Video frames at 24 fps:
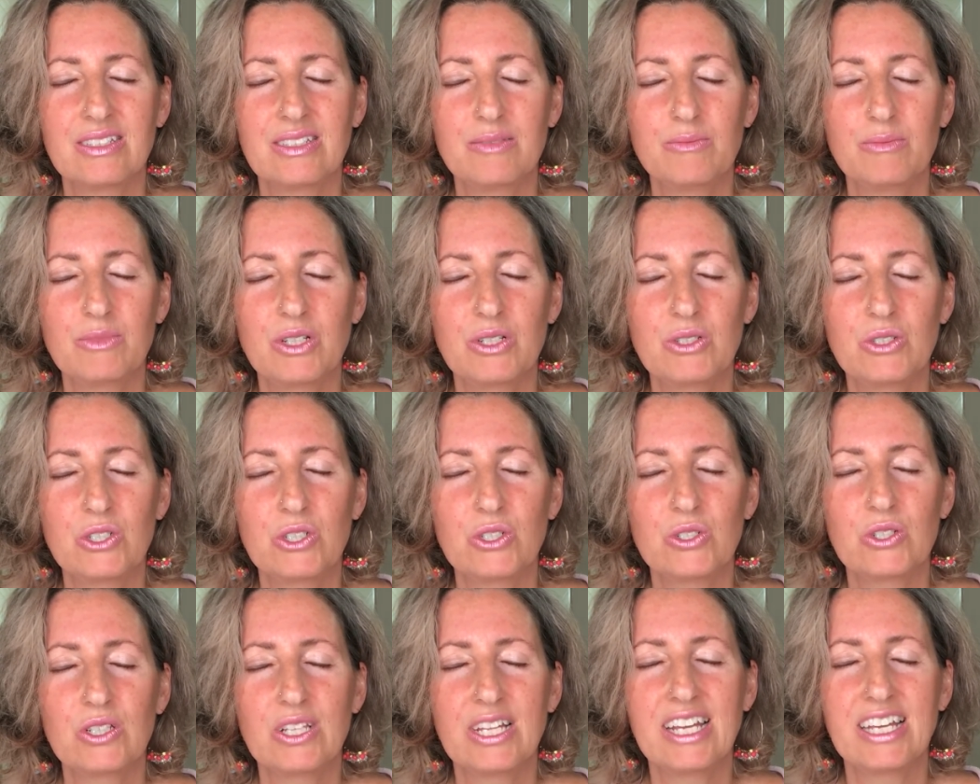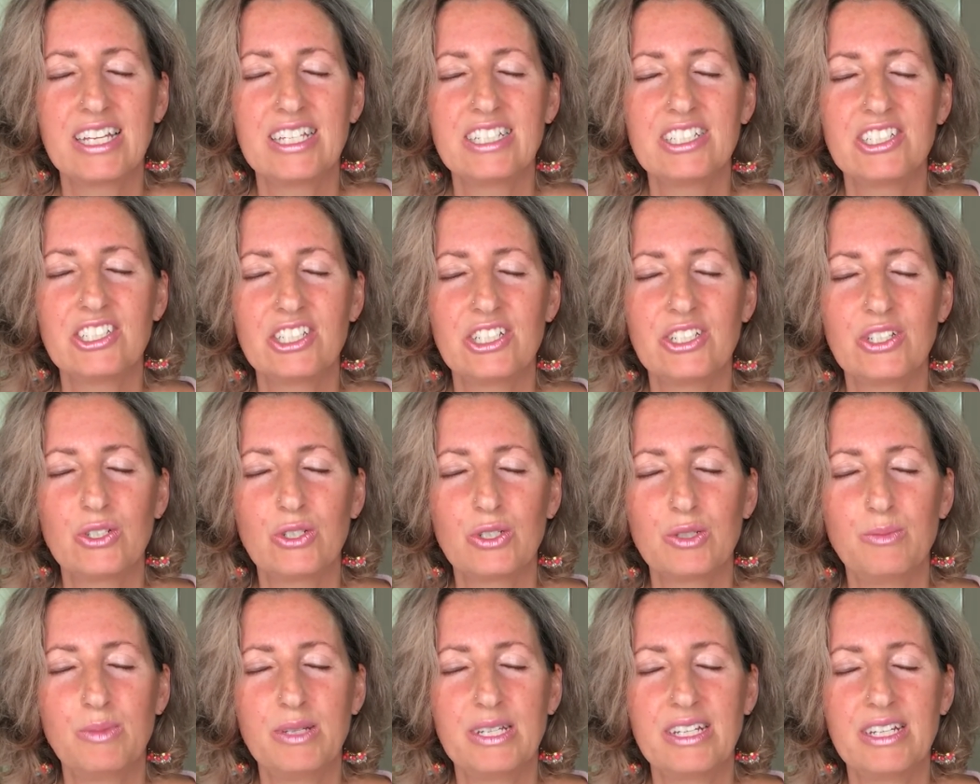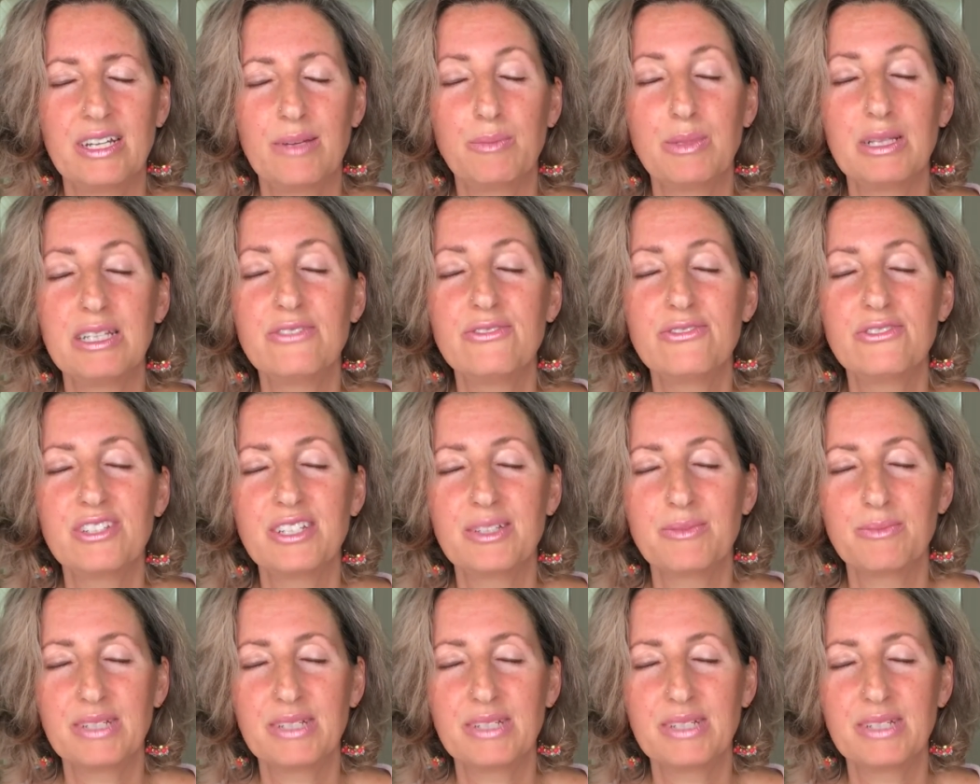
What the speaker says: emotional energy could be uplifting